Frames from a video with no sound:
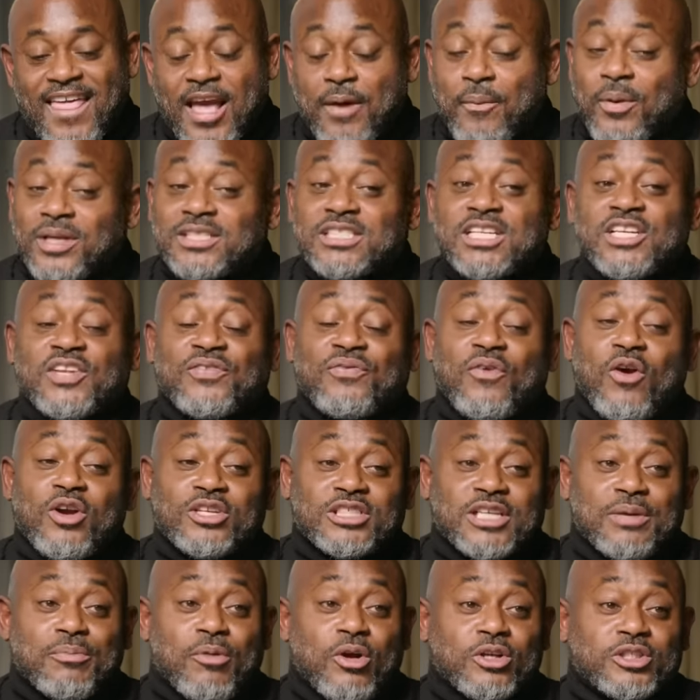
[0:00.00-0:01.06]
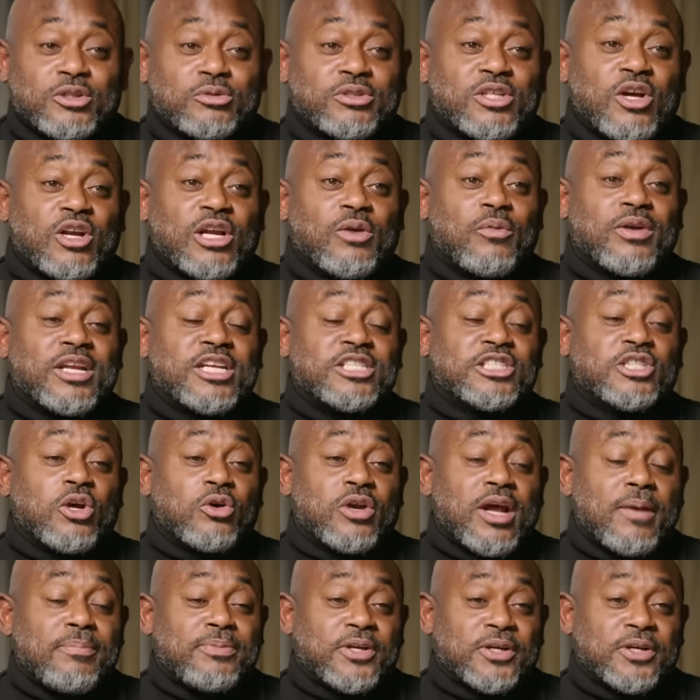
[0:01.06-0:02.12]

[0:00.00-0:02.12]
It wasn't his first commercial. It was the only one he showed up